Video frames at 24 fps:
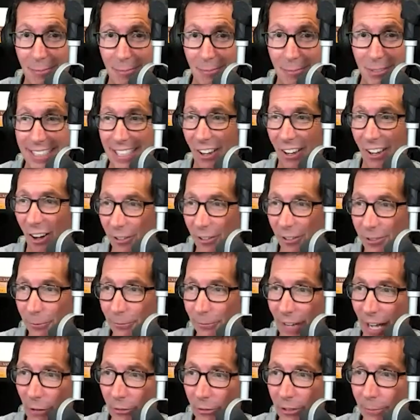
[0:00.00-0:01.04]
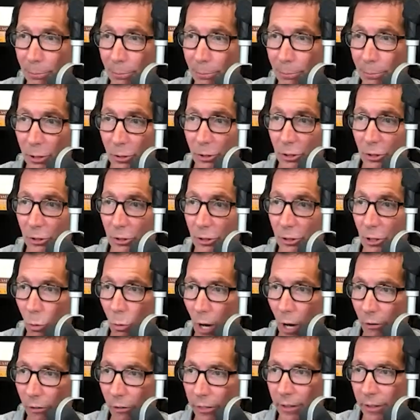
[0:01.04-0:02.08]
MC also founded Producers
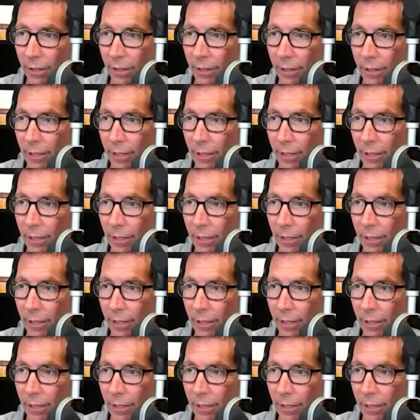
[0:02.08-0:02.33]
Wealth,